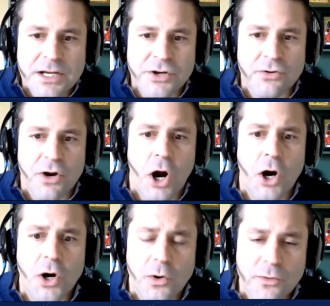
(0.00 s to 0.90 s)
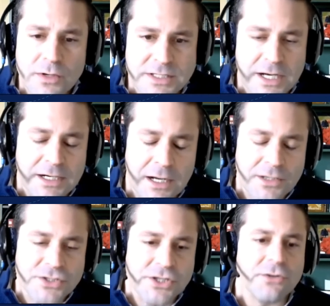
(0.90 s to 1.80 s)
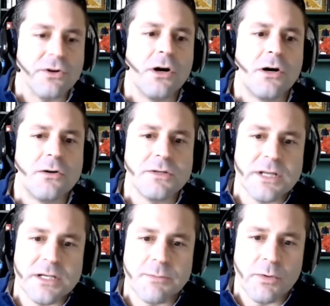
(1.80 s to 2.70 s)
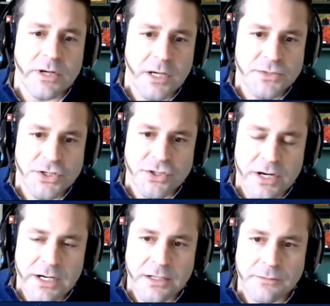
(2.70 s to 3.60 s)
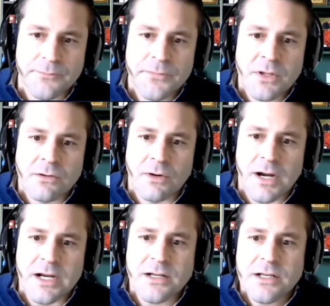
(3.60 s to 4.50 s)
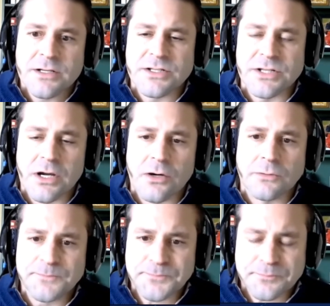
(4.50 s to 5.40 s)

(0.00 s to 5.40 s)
your own psychology, your own sentiment when it comes to trading, right? So